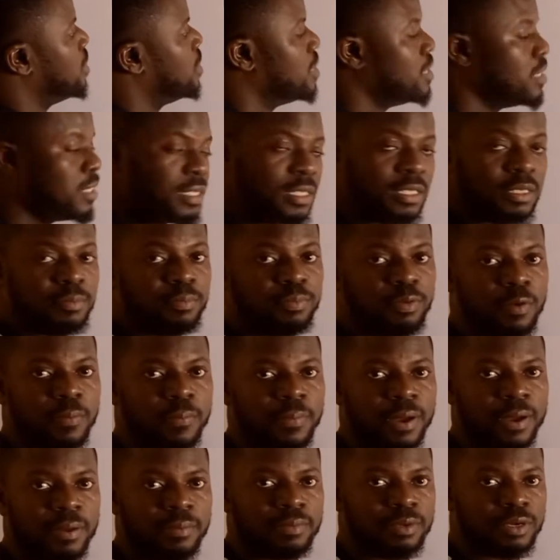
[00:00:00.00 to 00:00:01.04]
it is
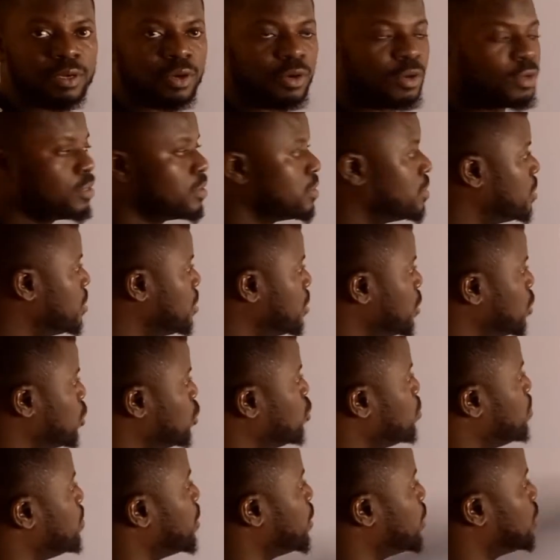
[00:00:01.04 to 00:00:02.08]
improper because the
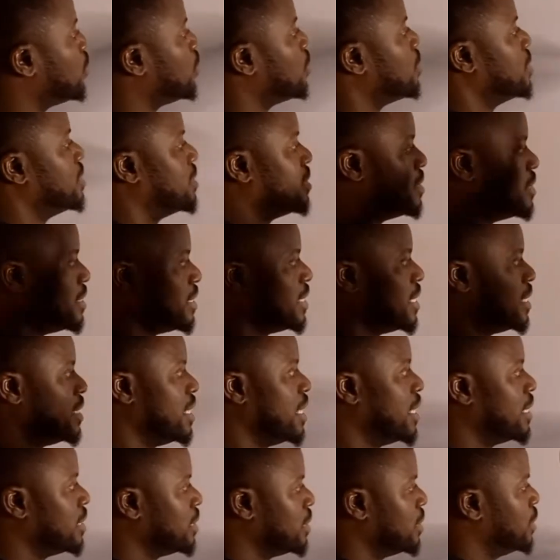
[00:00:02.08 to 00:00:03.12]
numerator is greater
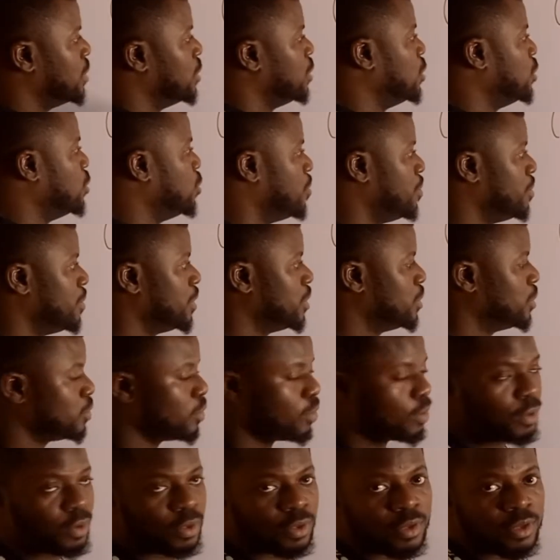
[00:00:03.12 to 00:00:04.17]
than the denominator.
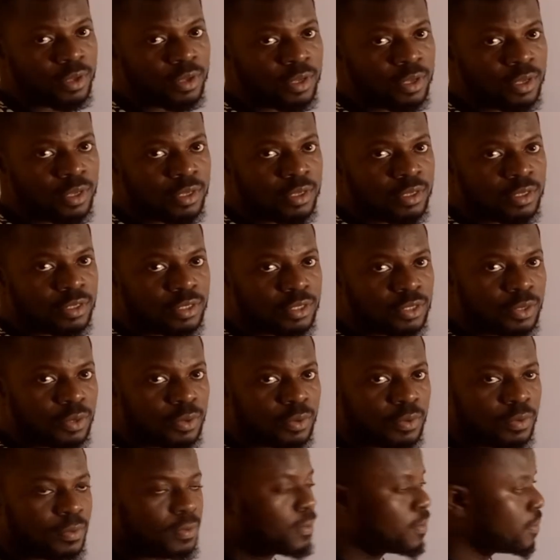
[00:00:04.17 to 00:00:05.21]

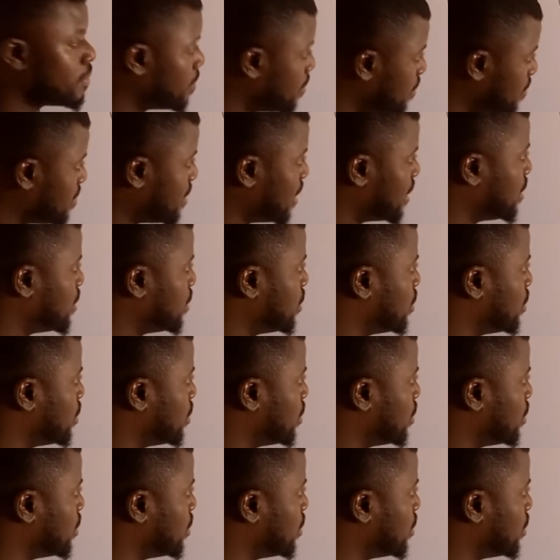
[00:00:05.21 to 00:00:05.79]
So that